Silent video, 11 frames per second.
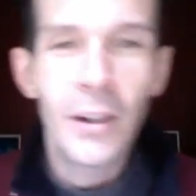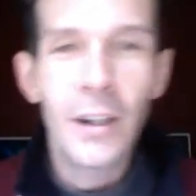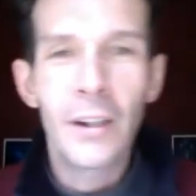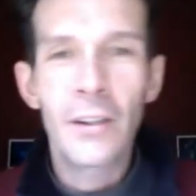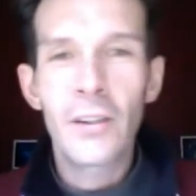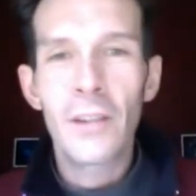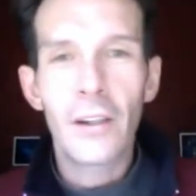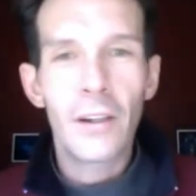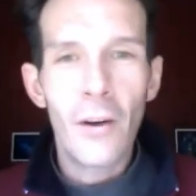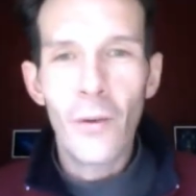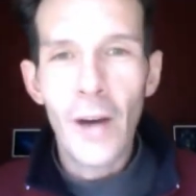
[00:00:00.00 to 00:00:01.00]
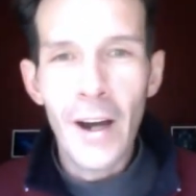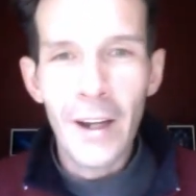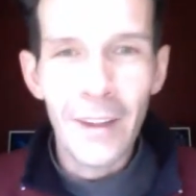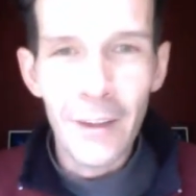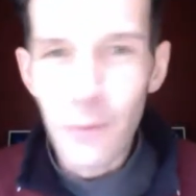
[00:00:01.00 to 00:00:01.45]
and she's like, oh
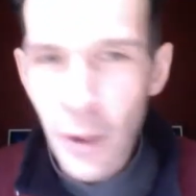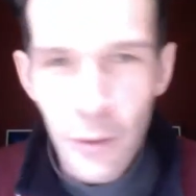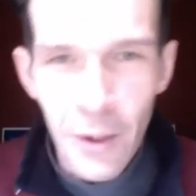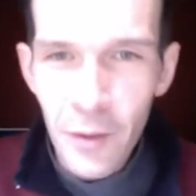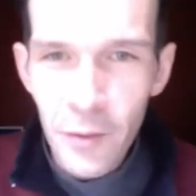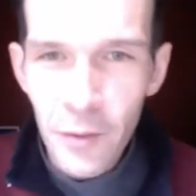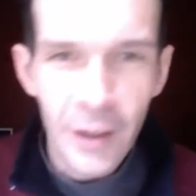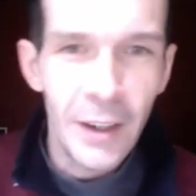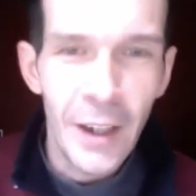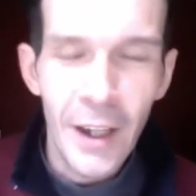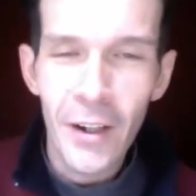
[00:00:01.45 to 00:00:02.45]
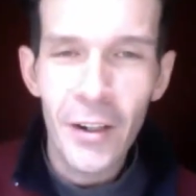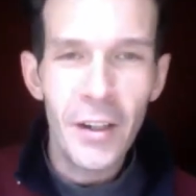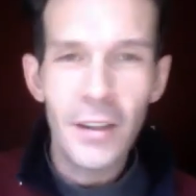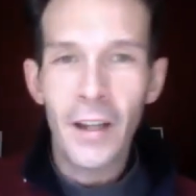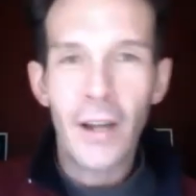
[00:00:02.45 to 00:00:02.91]
wow, they're already feeling the
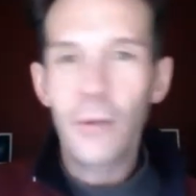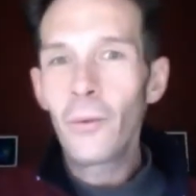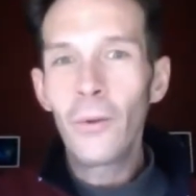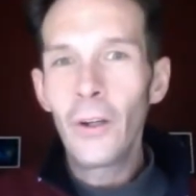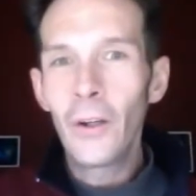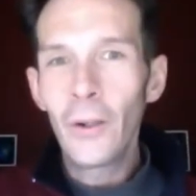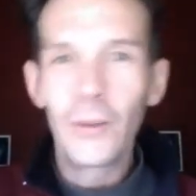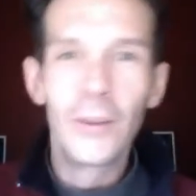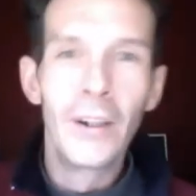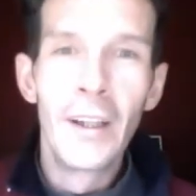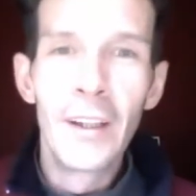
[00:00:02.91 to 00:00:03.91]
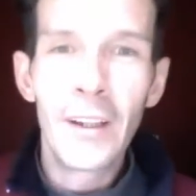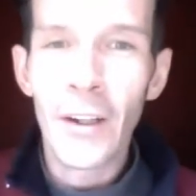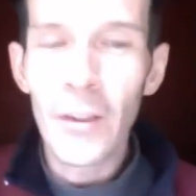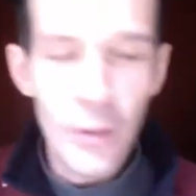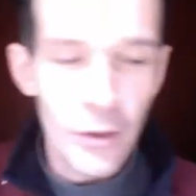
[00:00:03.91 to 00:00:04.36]
energies, like woo,
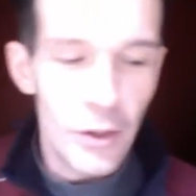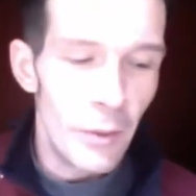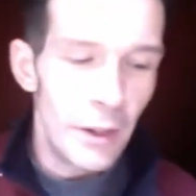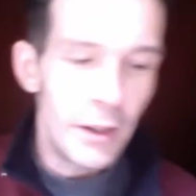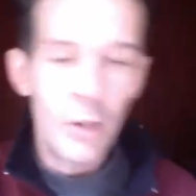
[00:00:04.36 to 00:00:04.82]
so she went to go